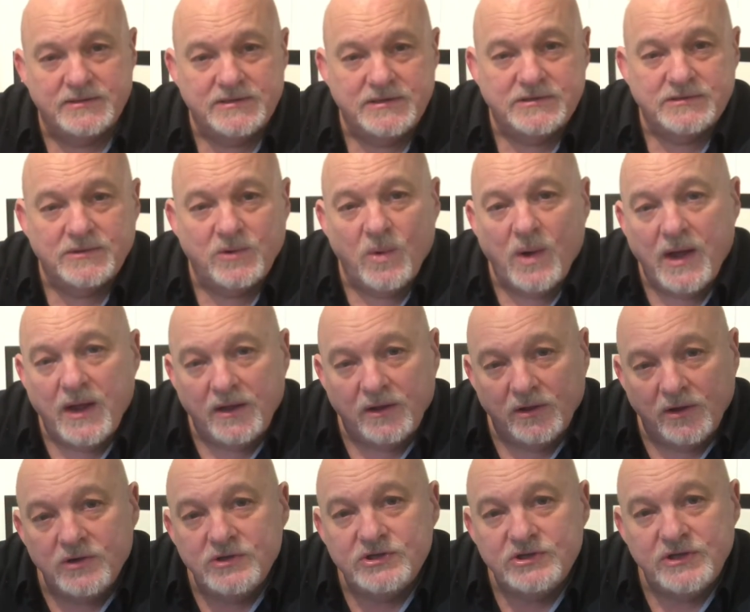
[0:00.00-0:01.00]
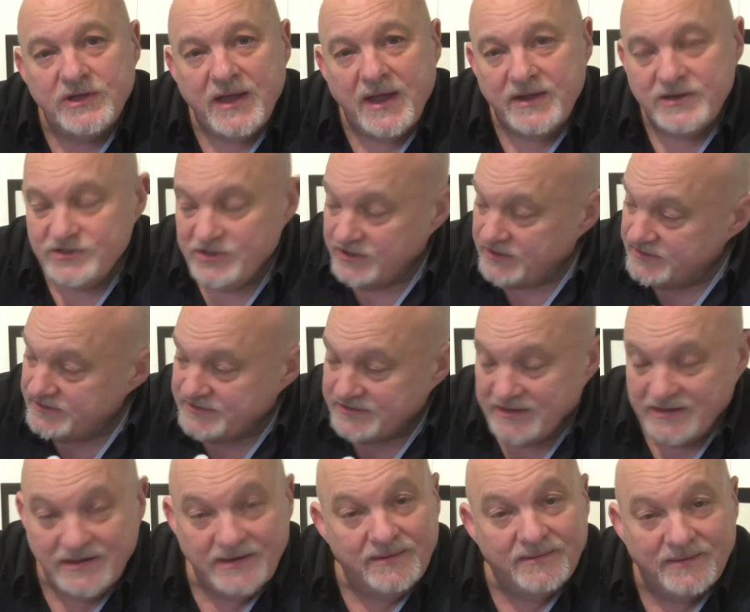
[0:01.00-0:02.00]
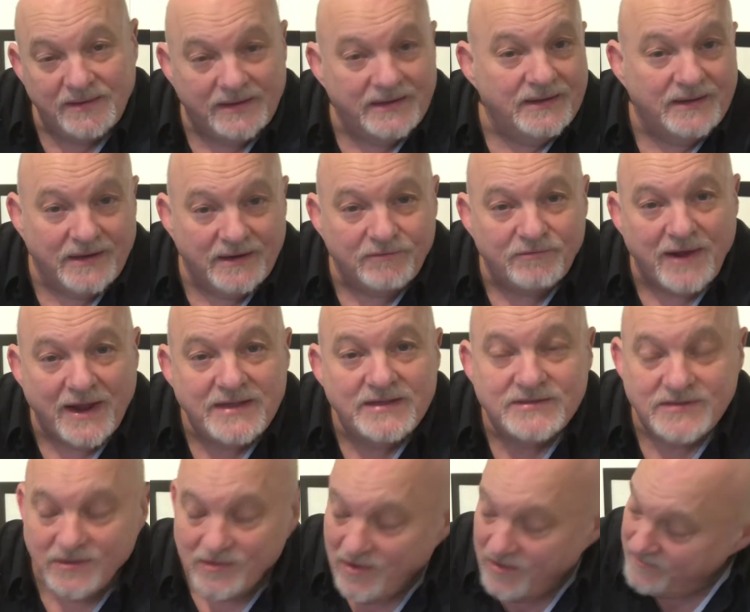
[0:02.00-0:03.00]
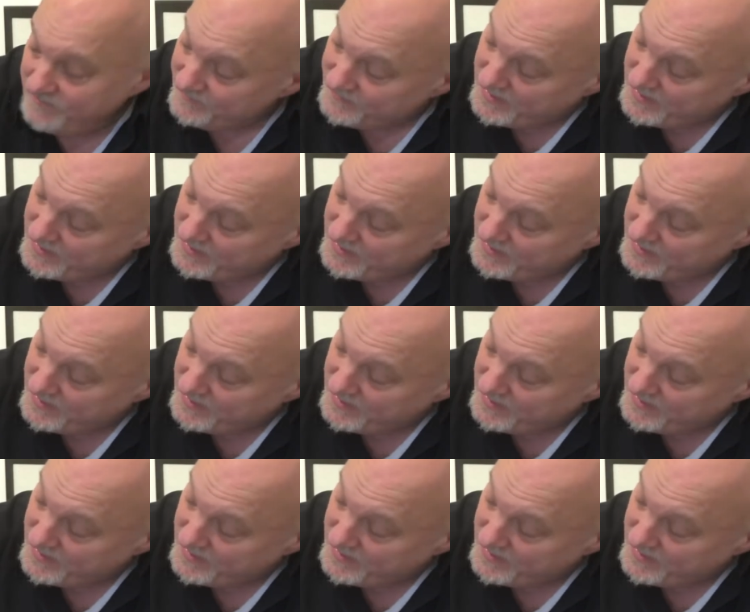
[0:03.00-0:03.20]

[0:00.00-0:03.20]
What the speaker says: it's quite lush there, as you can see. Clearly it rains a lot.